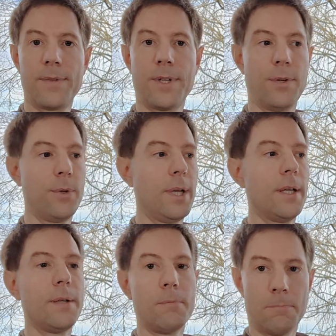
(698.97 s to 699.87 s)
So
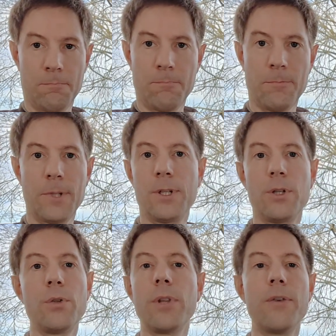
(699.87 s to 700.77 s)

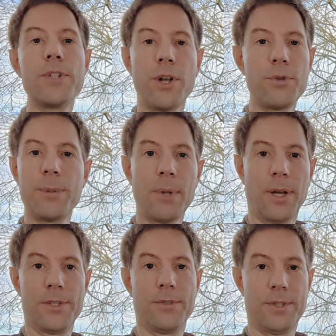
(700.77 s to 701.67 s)
there is no
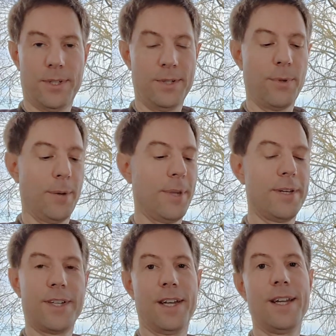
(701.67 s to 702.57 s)
simple answer is what I'm
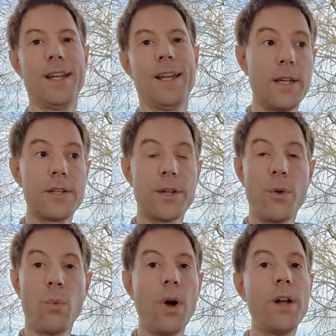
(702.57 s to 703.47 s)
going to say.
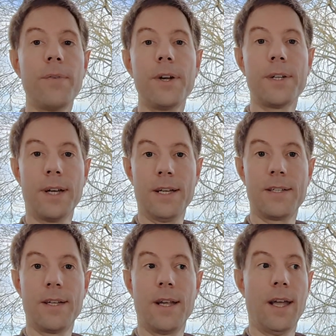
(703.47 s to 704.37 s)
So why have I done
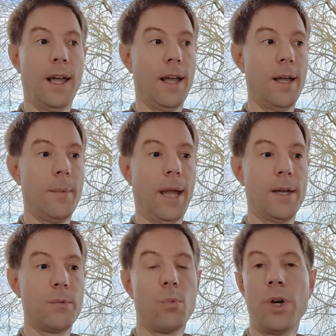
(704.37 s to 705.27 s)
it?
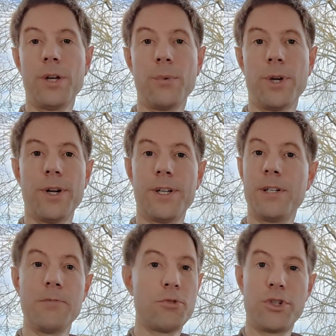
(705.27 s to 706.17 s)
And why would
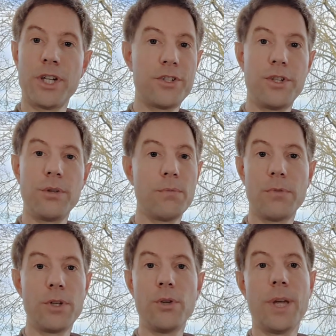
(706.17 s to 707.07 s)
I suggest
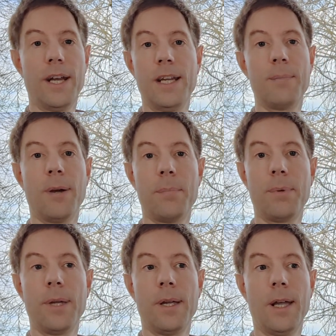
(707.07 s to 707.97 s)
that you get a heat
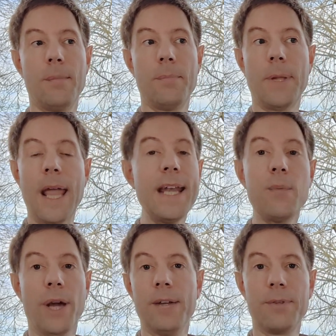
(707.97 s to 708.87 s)
pump
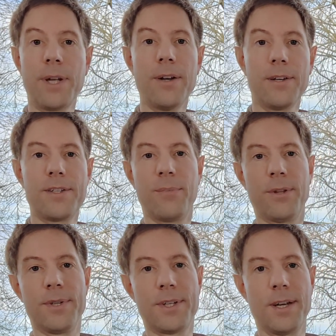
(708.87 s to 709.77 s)
anyway, regardless of
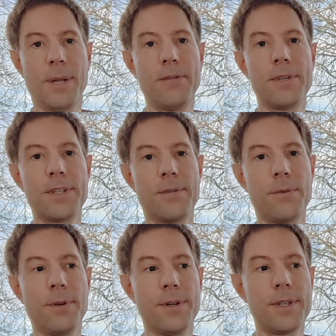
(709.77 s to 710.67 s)
whether it's going to pay for itself
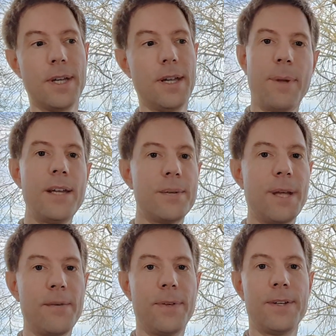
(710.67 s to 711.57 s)
or not? The major
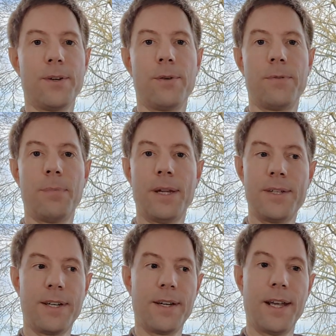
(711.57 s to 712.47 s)
benefit of
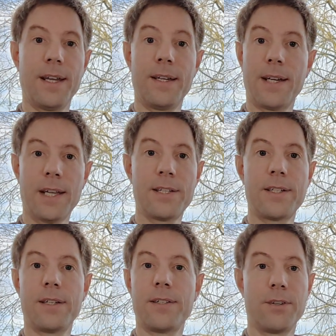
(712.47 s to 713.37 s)
replacing a
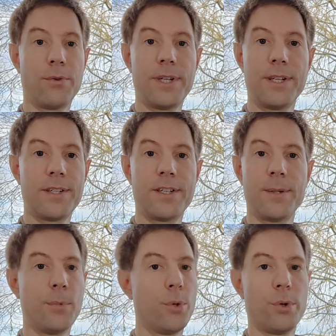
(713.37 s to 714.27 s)
gas central heating
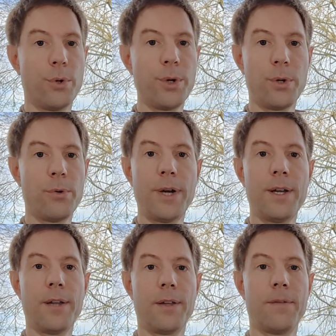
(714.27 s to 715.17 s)
system or oil or
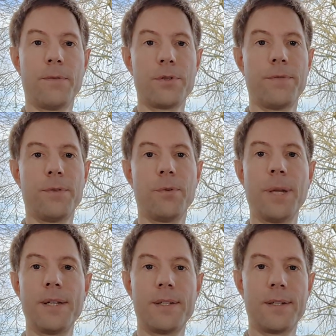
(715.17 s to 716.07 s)
any other fossil fuel
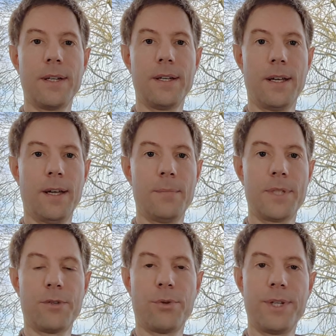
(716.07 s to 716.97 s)
based
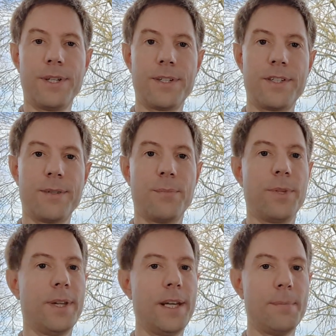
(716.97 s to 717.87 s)
central heating system
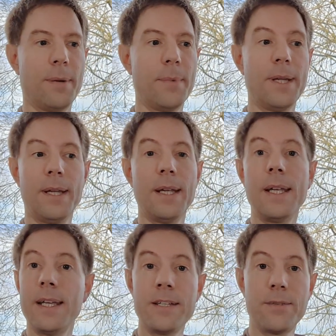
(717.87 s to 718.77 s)
with a heat pump
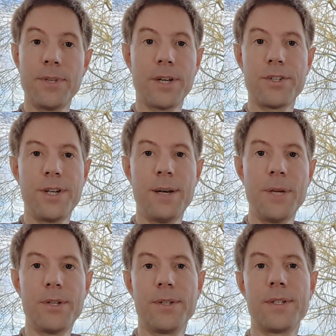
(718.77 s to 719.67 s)
is the reduction in
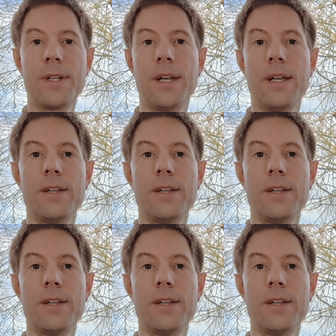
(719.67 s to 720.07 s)
emissions.